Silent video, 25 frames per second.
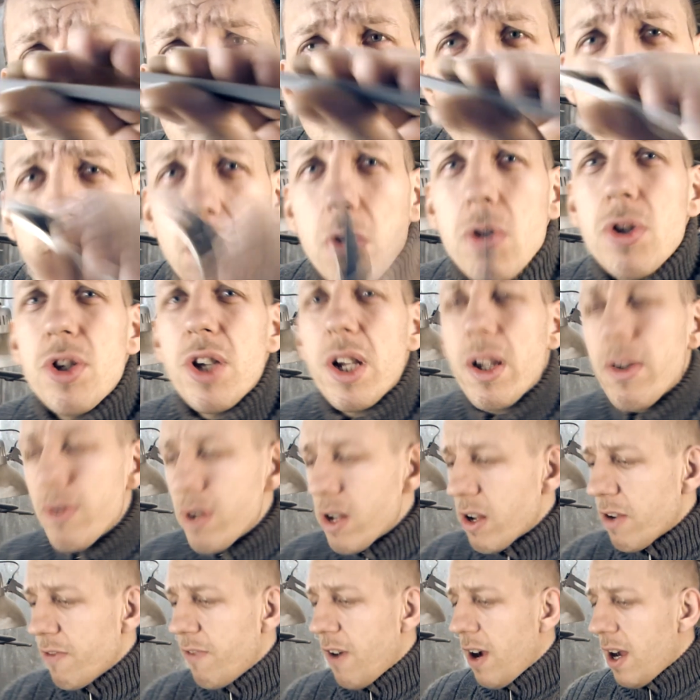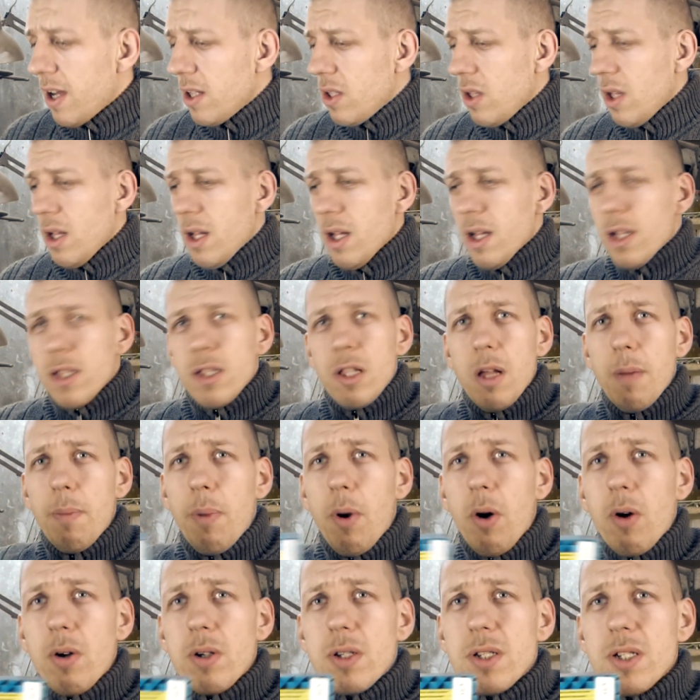it's called checkering file. The
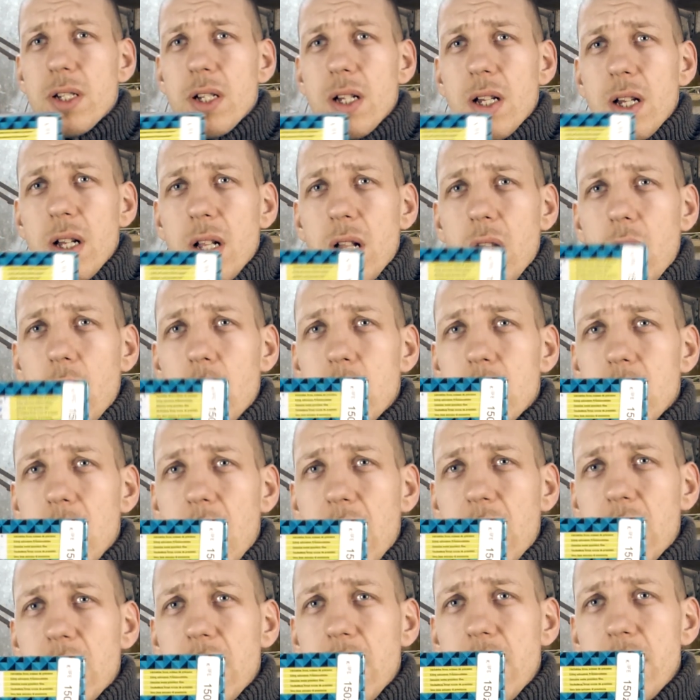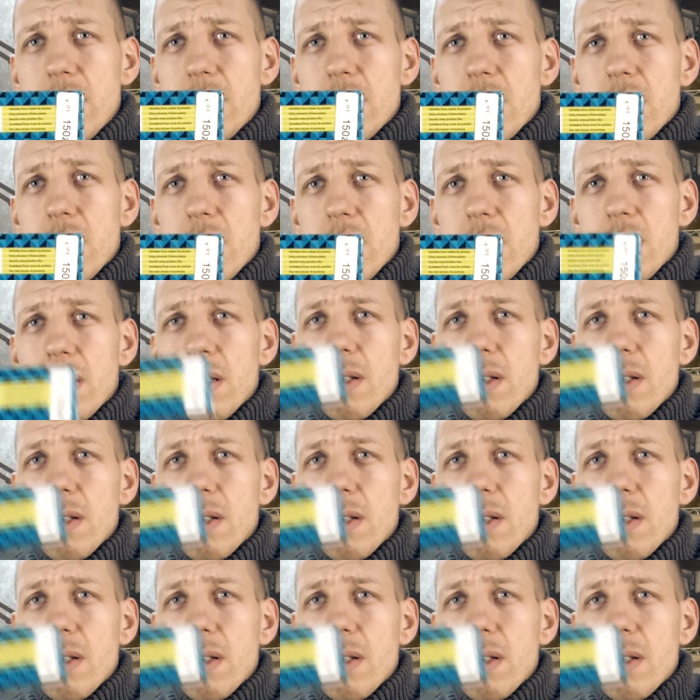box looks like this.